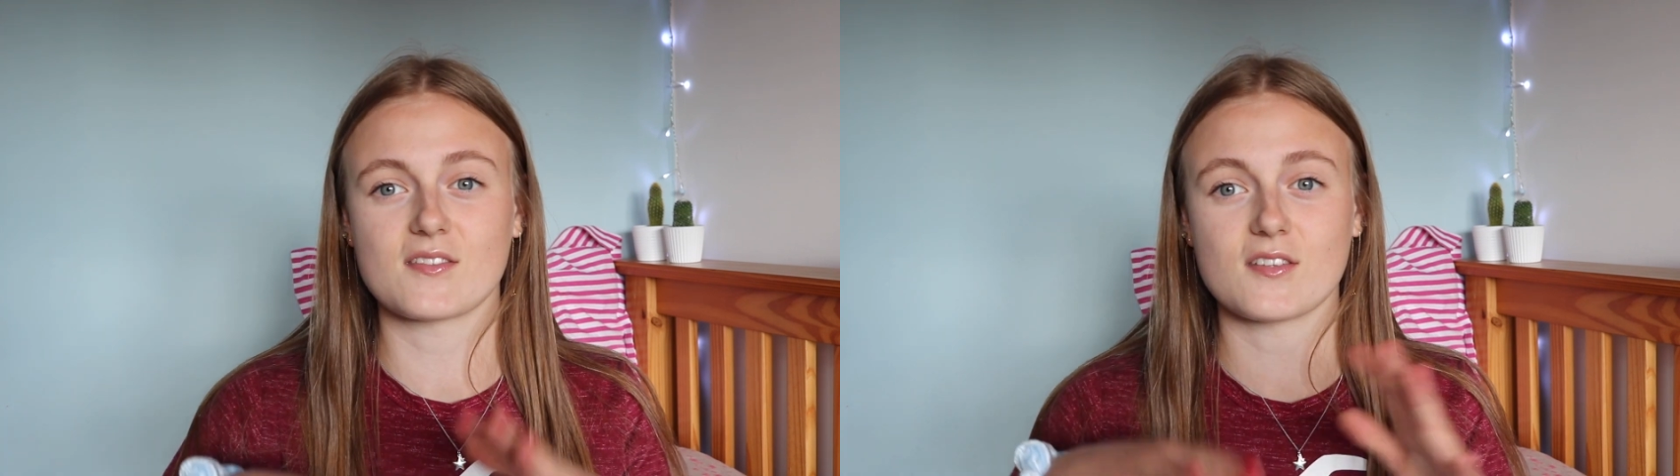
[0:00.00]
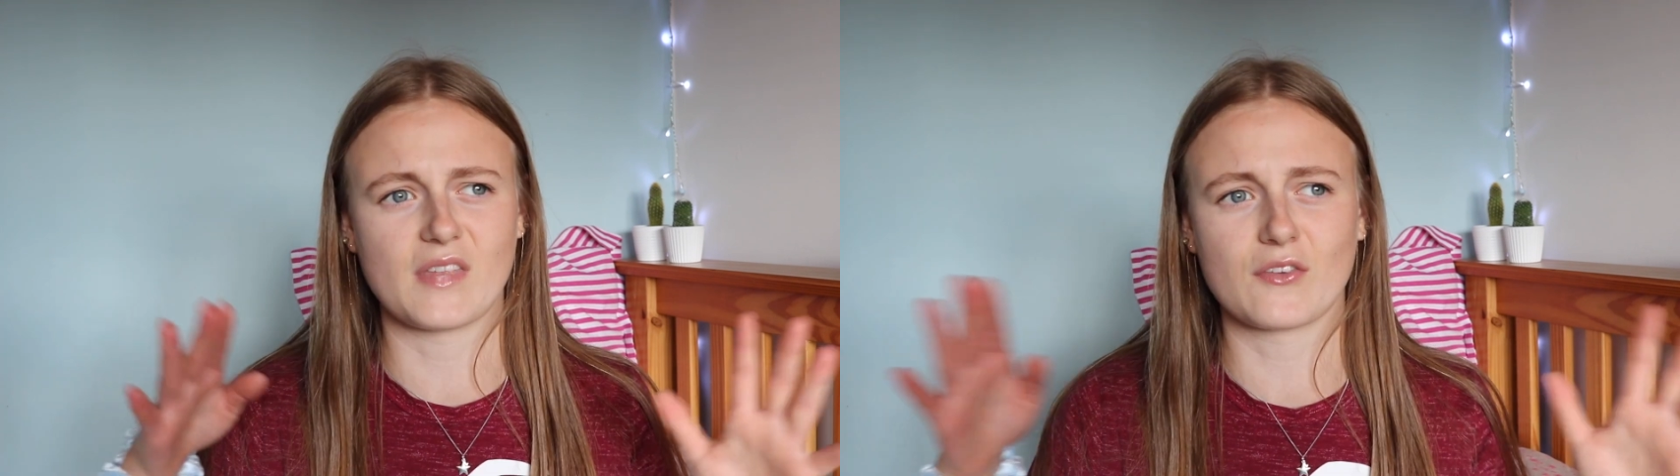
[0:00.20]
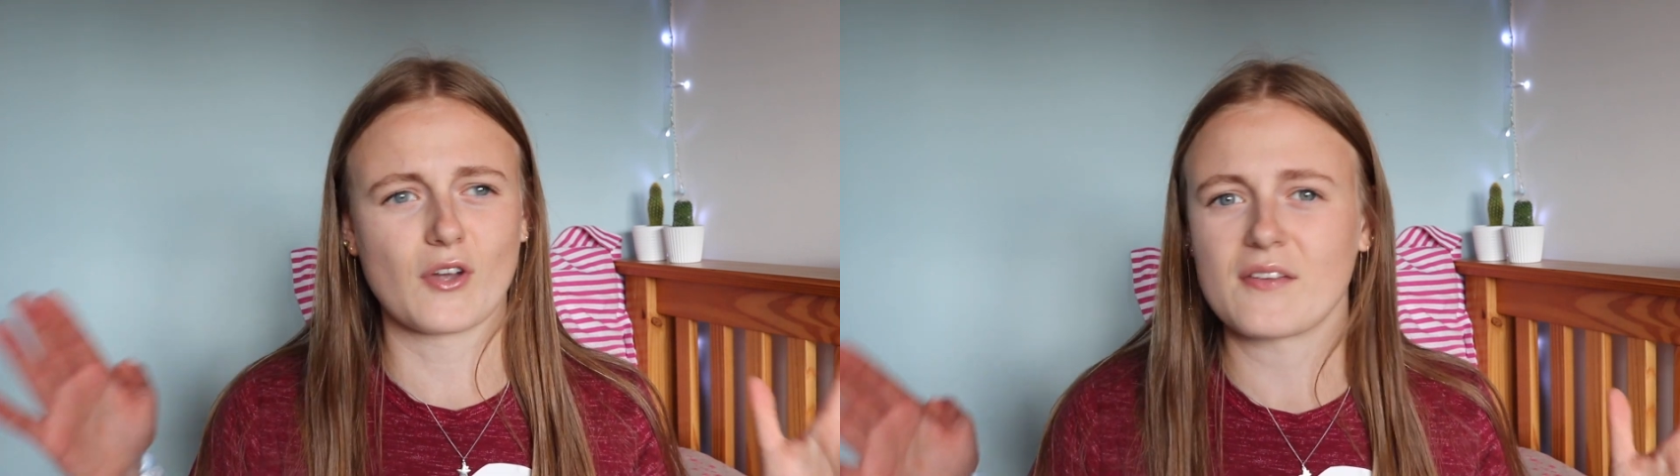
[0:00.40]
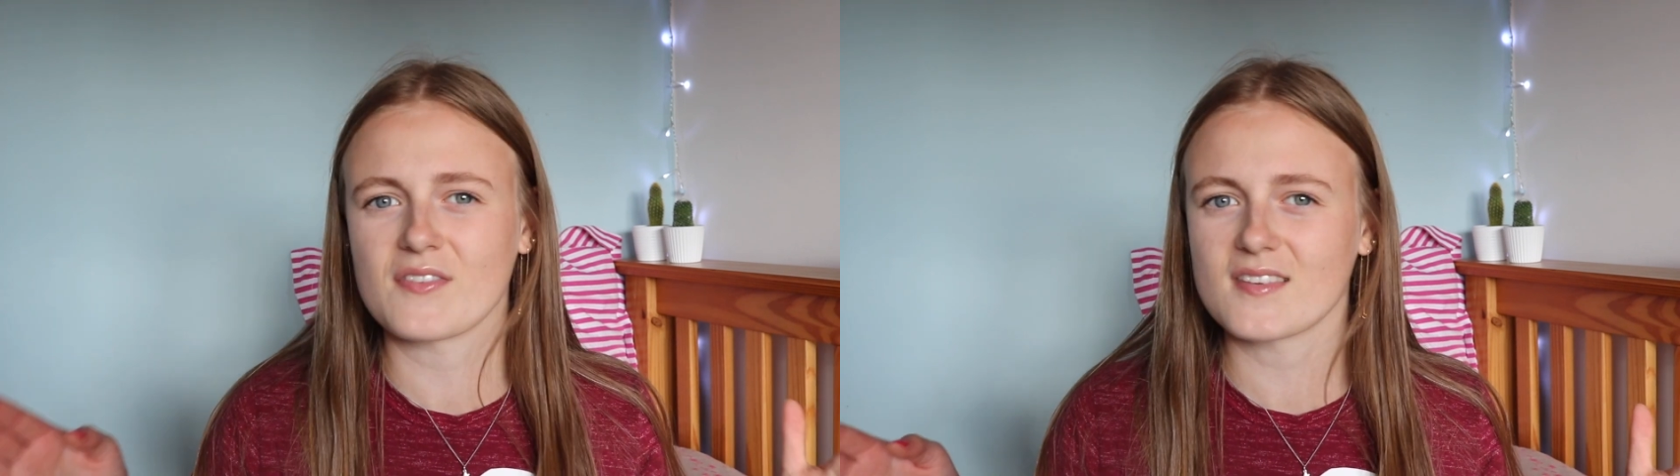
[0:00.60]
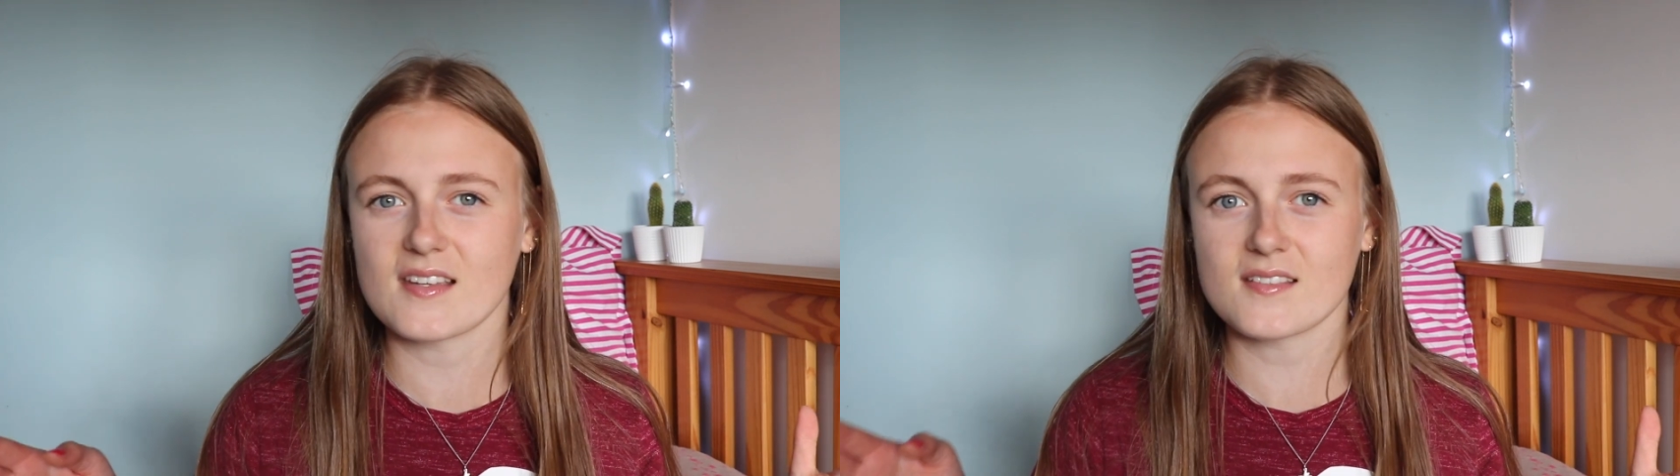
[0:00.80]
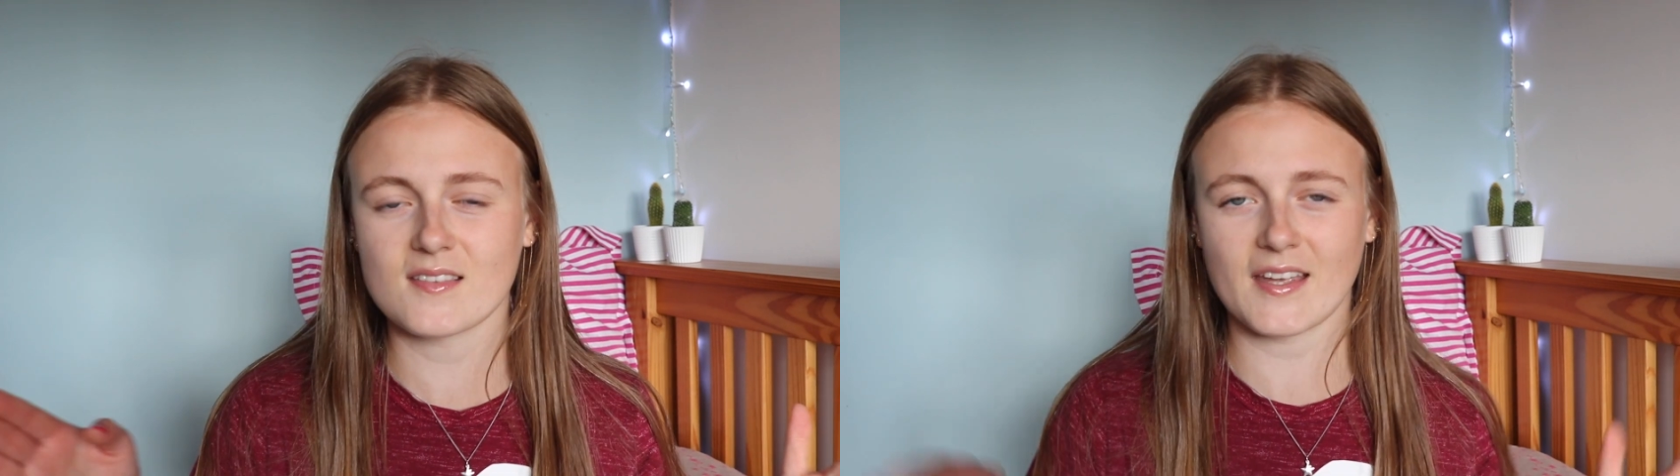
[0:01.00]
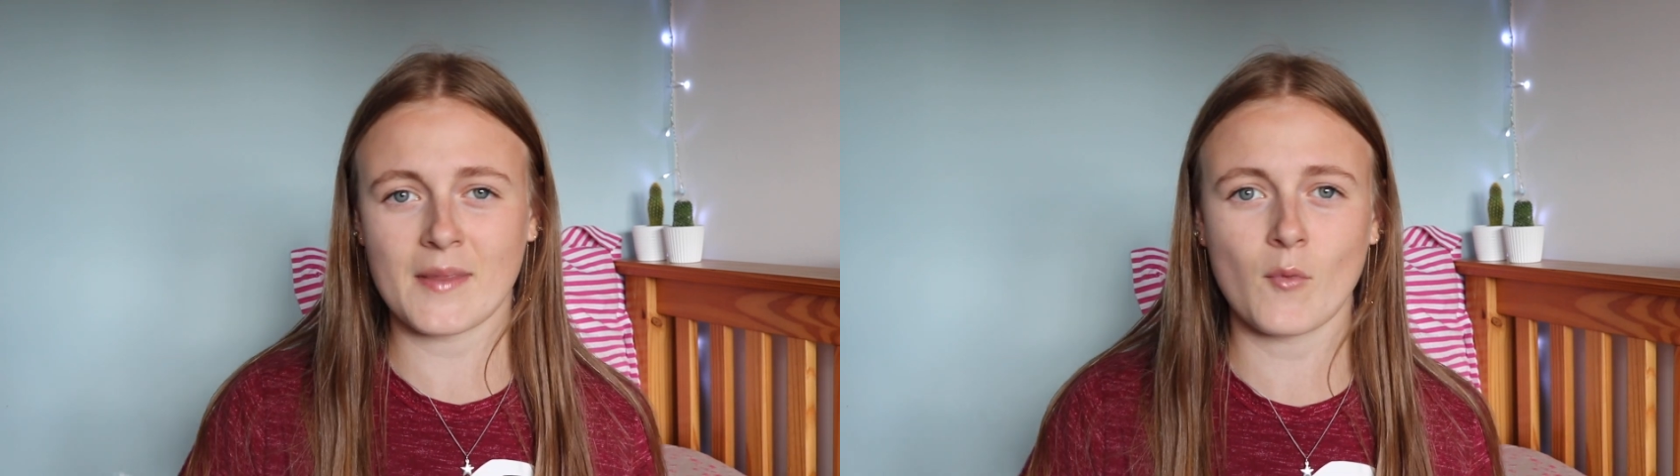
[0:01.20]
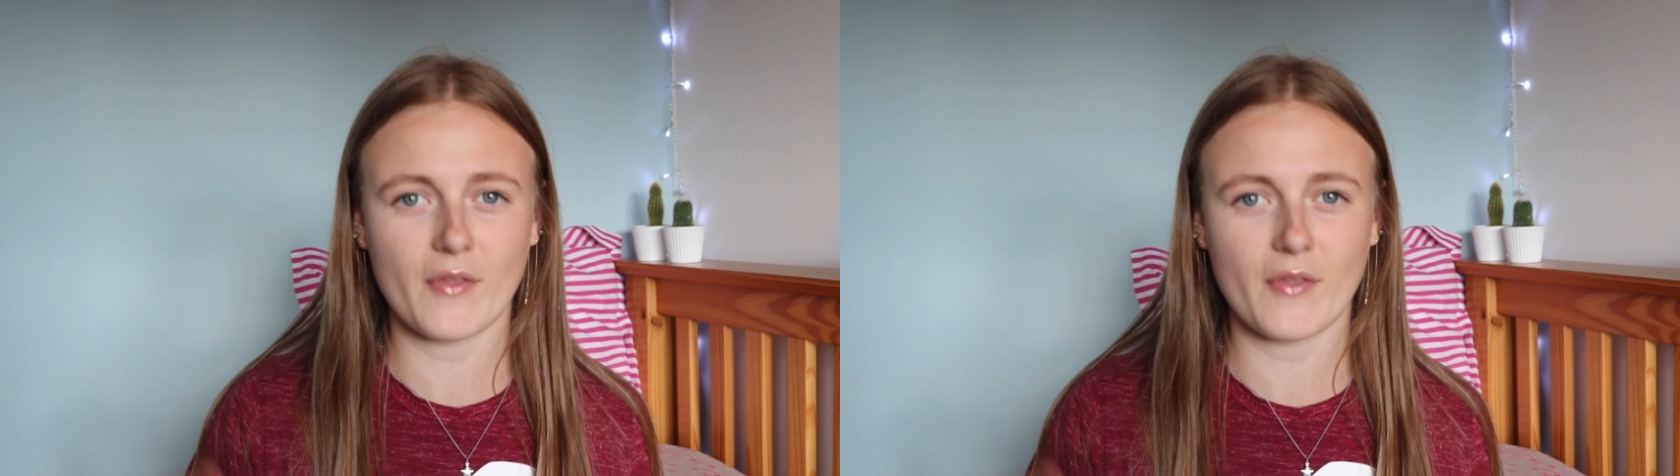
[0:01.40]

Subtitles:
they're not even seasons anymore,